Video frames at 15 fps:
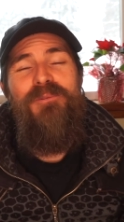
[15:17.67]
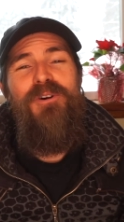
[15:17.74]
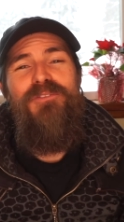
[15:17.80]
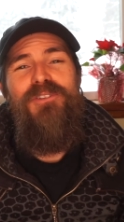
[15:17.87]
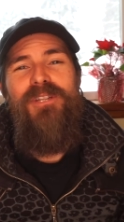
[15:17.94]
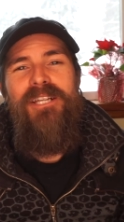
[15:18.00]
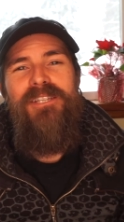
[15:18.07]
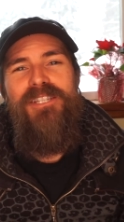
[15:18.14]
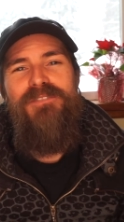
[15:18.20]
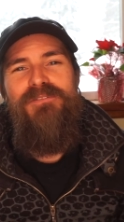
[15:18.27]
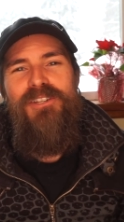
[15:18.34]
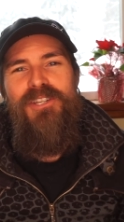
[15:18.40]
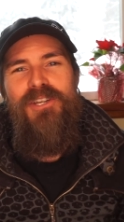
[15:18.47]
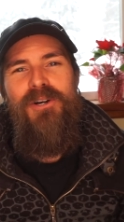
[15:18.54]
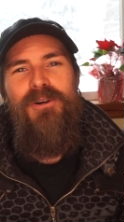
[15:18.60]
Well, if you like this
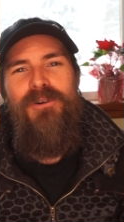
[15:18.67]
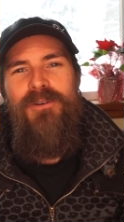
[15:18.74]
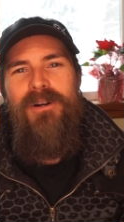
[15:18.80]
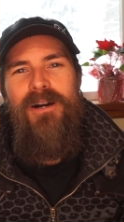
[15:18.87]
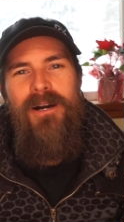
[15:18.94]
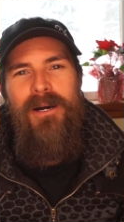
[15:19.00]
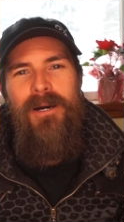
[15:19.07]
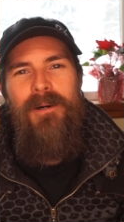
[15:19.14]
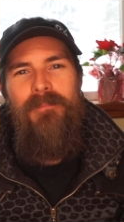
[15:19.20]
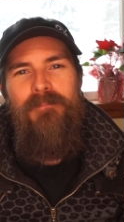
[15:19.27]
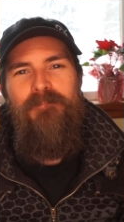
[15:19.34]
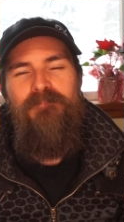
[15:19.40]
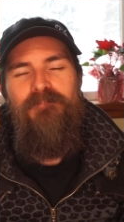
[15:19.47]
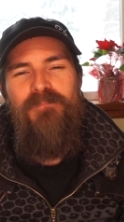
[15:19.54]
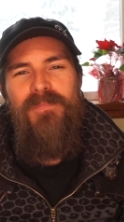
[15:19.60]
video
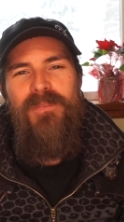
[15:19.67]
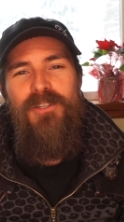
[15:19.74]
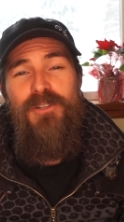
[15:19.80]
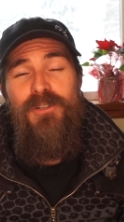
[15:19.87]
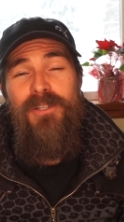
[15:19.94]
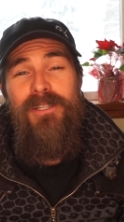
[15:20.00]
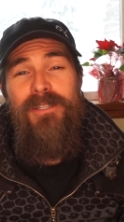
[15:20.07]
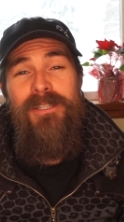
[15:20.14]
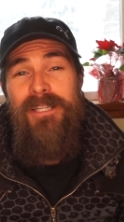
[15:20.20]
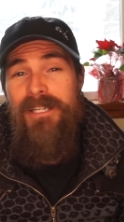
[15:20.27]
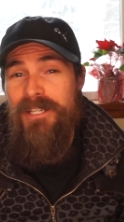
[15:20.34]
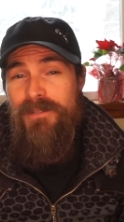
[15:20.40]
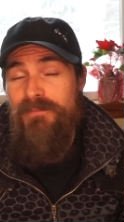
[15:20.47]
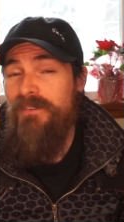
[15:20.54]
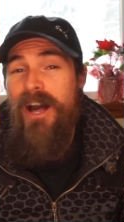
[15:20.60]
and you're
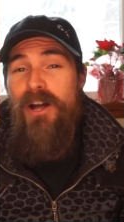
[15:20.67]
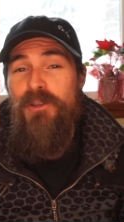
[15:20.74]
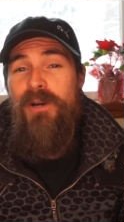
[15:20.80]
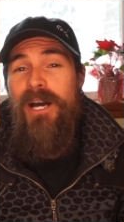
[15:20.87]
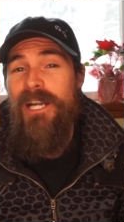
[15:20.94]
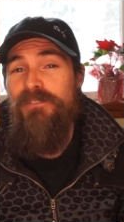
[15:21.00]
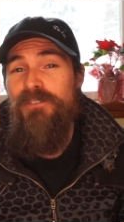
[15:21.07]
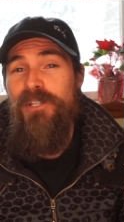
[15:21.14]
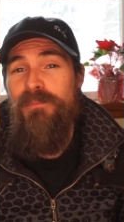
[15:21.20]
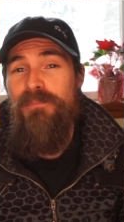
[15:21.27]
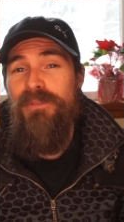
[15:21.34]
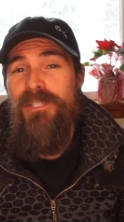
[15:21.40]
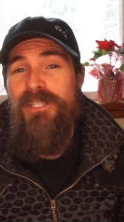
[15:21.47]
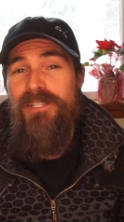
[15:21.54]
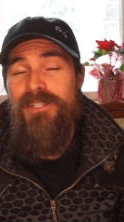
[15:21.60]
getting some value out of it,
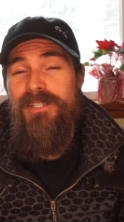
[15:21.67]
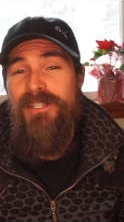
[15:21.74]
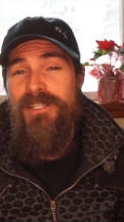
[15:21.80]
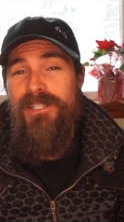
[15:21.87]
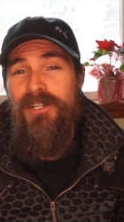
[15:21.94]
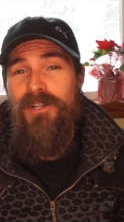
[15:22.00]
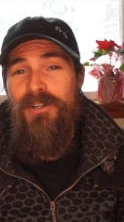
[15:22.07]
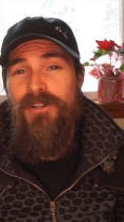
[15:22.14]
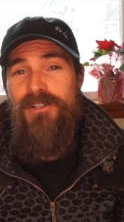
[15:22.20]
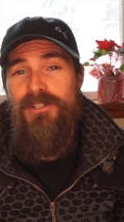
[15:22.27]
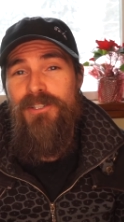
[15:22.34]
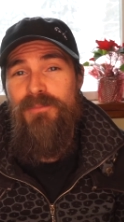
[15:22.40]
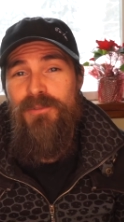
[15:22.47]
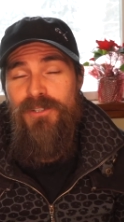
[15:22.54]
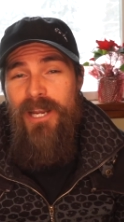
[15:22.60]
please consider
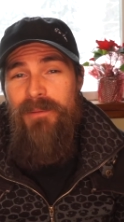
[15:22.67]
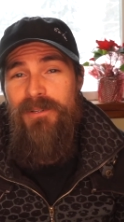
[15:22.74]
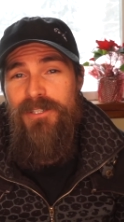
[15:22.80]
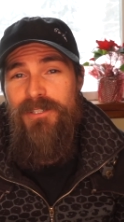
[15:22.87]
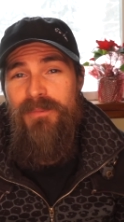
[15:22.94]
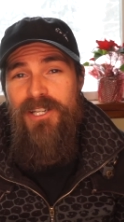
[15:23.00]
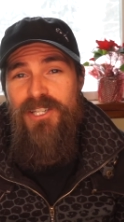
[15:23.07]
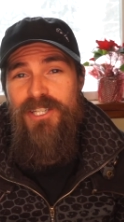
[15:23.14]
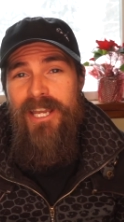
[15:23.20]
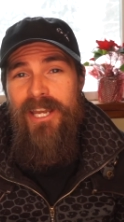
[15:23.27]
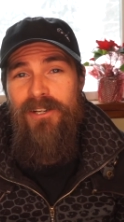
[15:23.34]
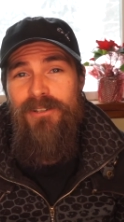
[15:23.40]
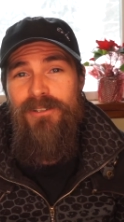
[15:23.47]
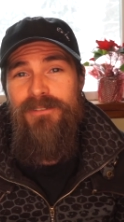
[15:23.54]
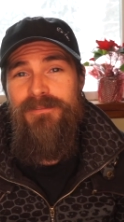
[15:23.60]
subscribing to my
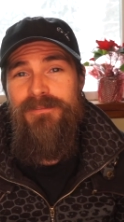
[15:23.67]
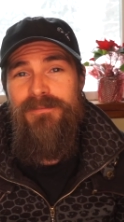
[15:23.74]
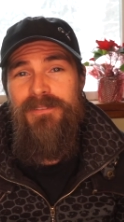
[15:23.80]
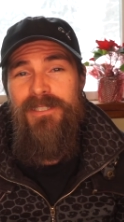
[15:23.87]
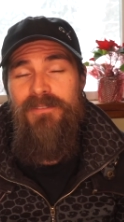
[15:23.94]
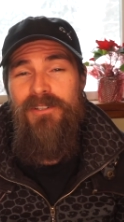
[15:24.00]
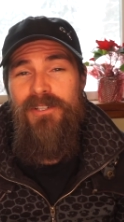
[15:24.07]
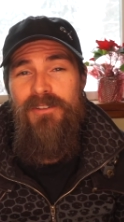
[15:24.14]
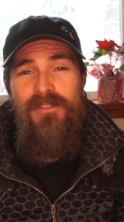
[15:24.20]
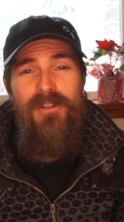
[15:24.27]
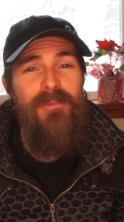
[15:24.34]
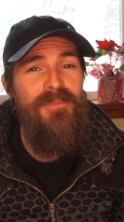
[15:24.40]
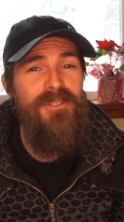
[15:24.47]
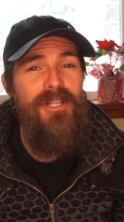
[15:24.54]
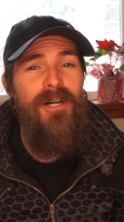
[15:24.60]
channel, giving a
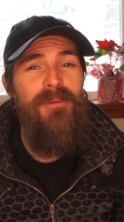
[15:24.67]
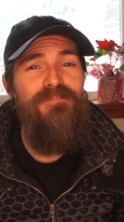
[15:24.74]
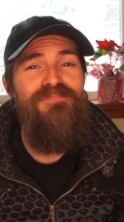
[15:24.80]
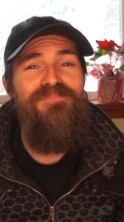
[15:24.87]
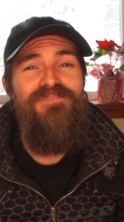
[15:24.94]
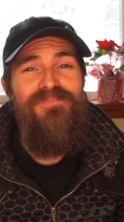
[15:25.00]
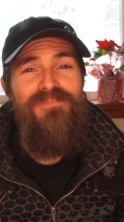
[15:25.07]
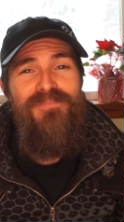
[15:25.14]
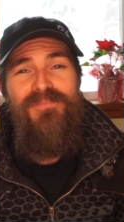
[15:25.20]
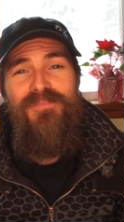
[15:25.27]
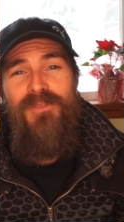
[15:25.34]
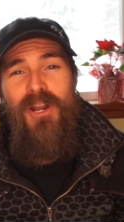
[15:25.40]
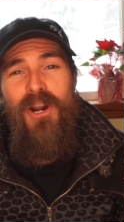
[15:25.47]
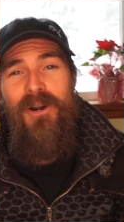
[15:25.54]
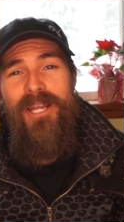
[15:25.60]
thumbs up.
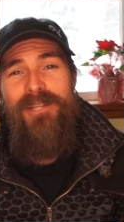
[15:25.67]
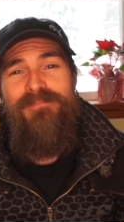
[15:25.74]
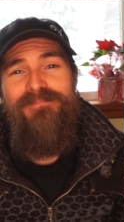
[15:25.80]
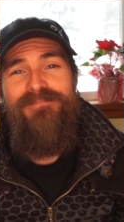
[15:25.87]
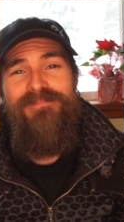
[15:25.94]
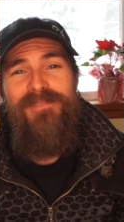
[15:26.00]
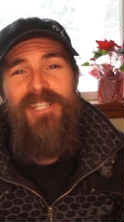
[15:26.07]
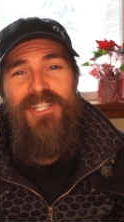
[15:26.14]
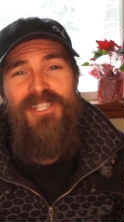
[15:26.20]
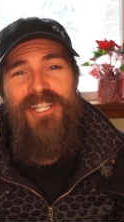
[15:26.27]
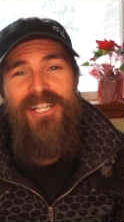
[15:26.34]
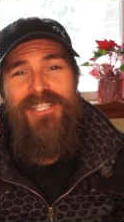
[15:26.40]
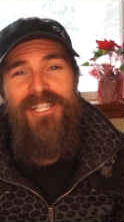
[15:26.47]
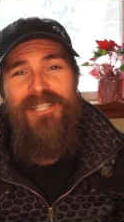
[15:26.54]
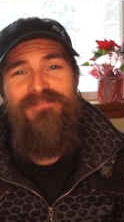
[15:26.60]
All right. Catch you
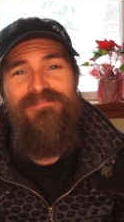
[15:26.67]
next time.